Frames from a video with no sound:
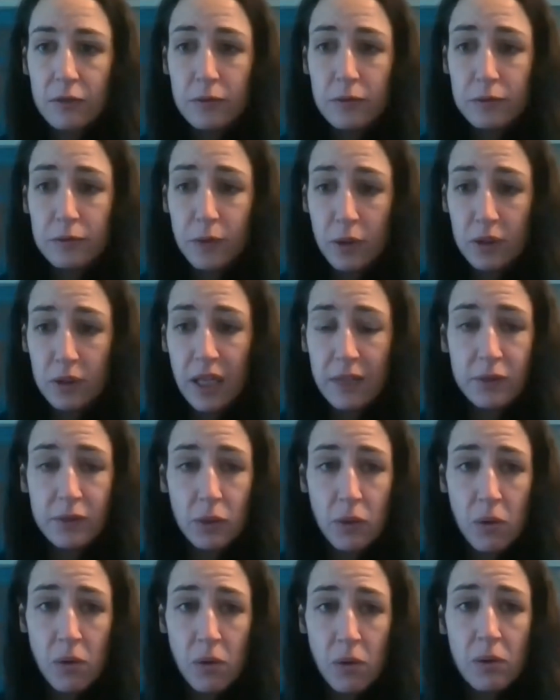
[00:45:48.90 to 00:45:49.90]

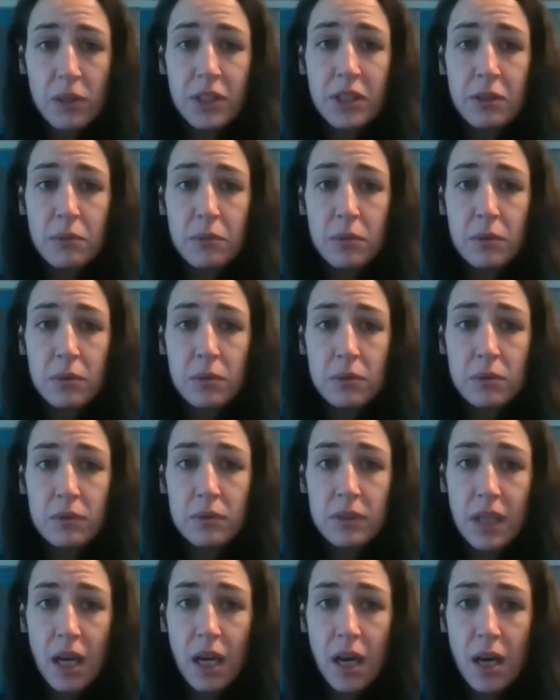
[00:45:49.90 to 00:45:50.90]
froglife.org, you will
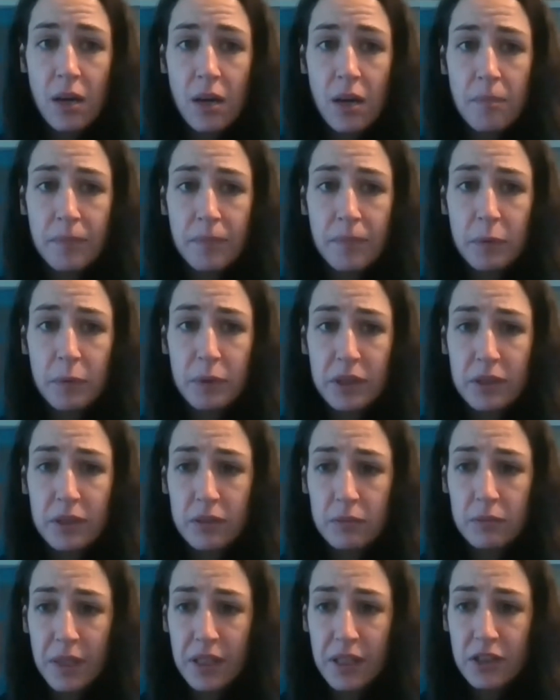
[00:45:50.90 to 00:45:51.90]
um, which
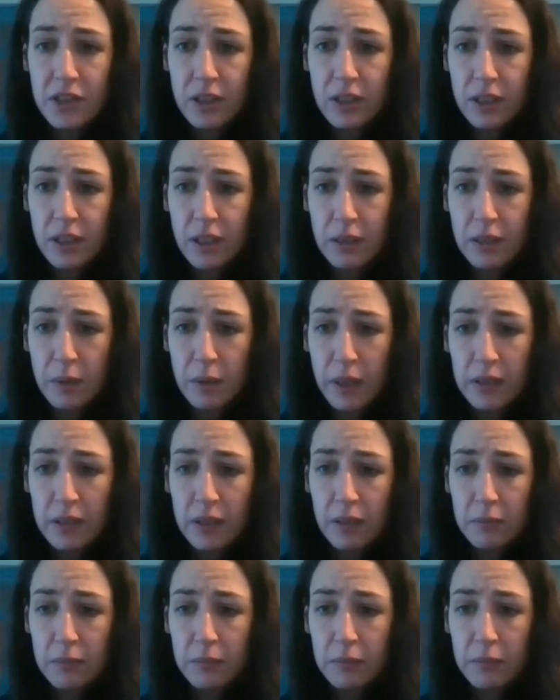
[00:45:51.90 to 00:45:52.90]
which uh, I can
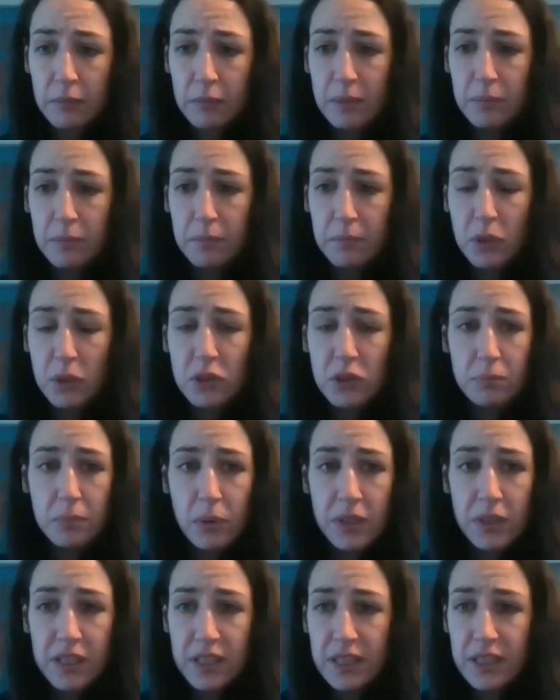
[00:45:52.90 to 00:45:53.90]
we can put some
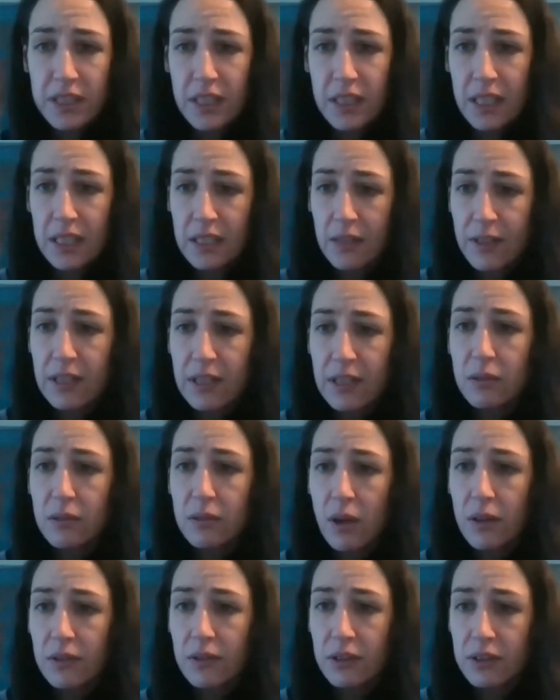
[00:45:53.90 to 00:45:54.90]
pointers to this. I think there
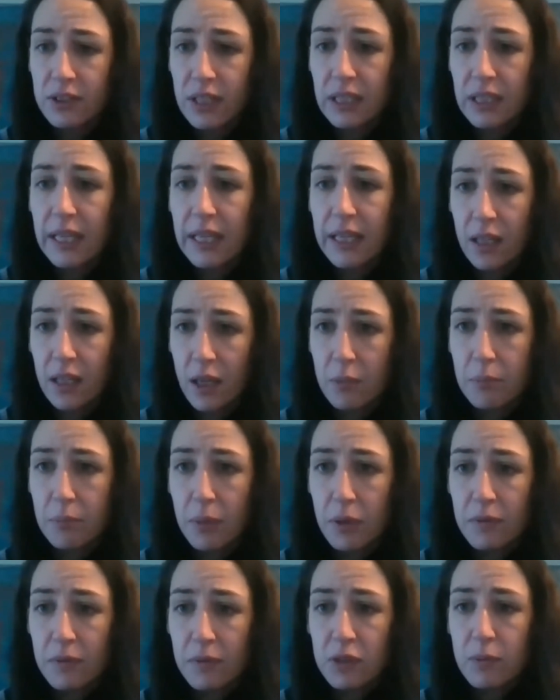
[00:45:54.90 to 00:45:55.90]
are there's the link
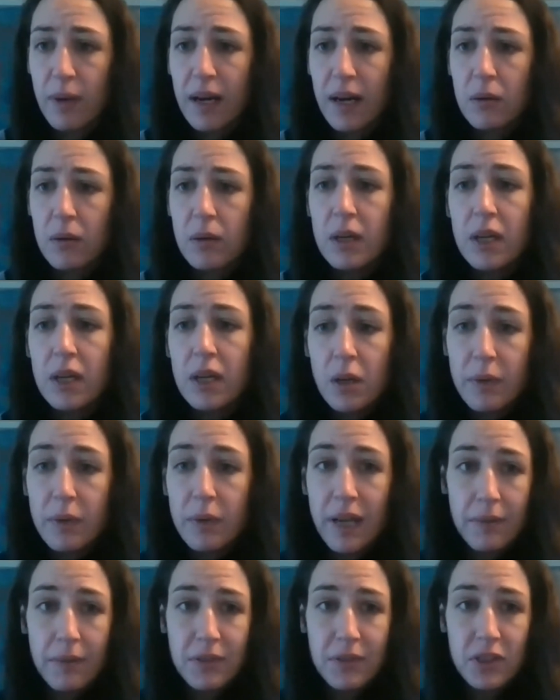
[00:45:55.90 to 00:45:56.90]
above as well. We
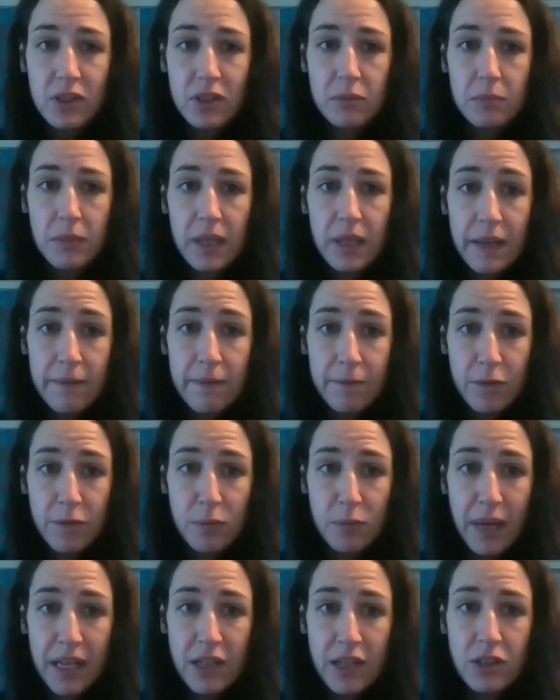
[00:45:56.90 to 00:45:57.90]
have some
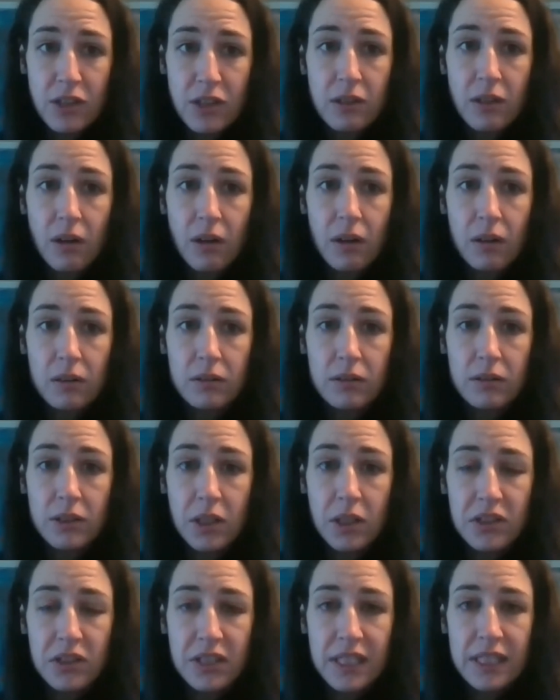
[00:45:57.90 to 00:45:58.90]
information on
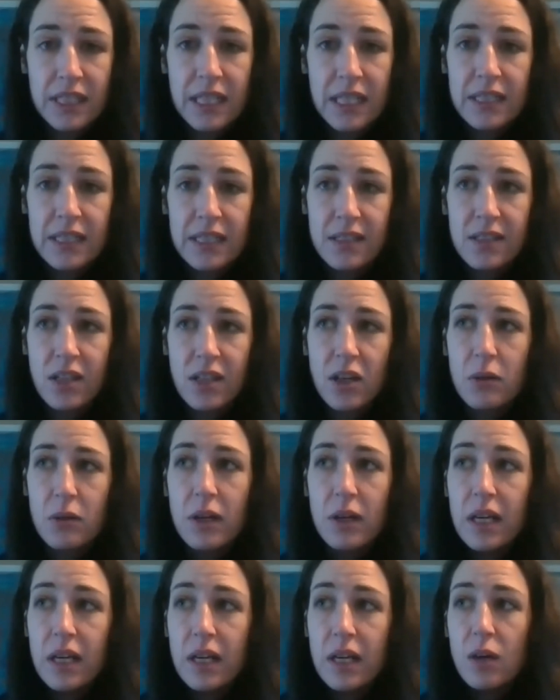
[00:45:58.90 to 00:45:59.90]
those diseases. So
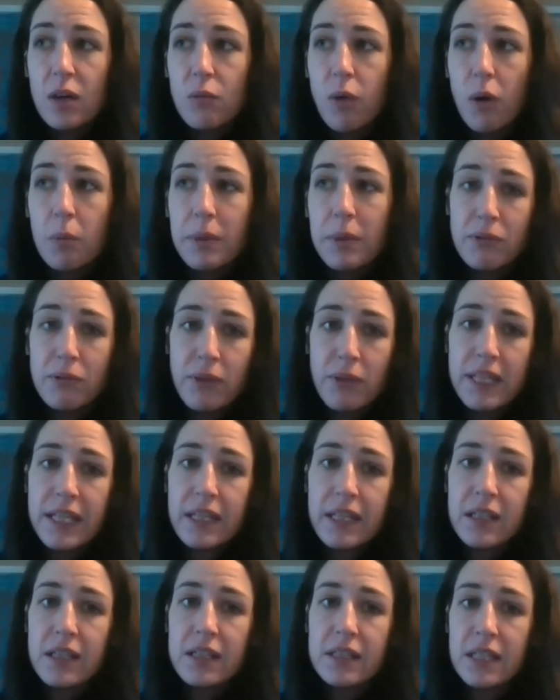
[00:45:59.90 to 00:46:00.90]
what will be really
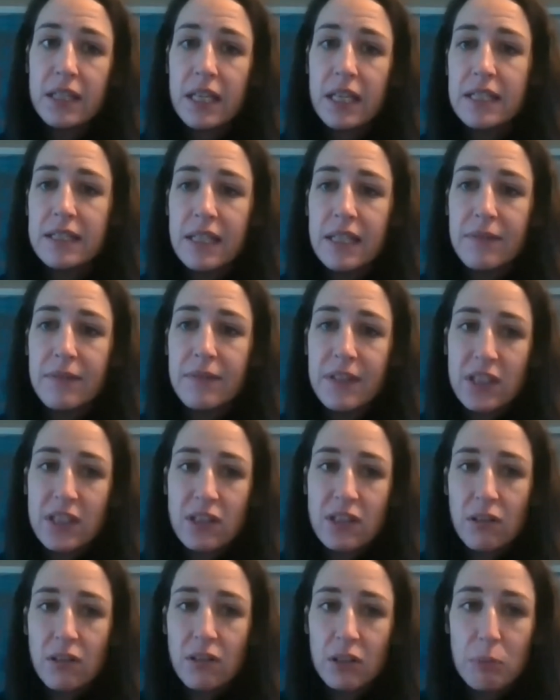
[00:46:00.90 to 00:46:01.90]
good is if it's
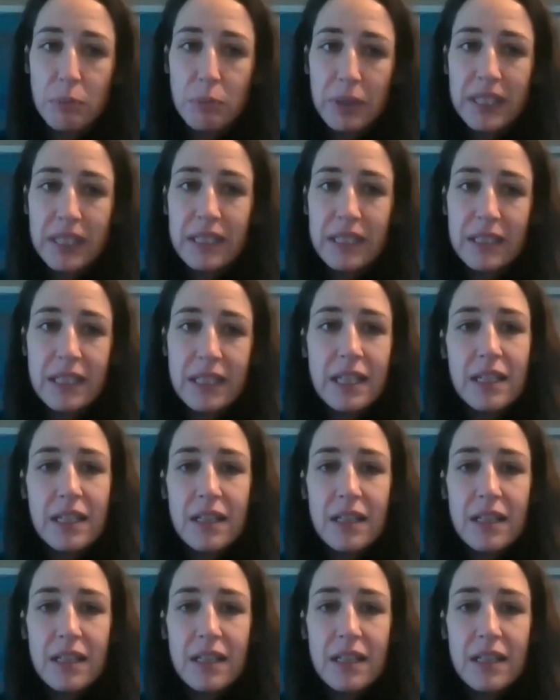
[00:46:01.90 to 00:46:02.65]
not completely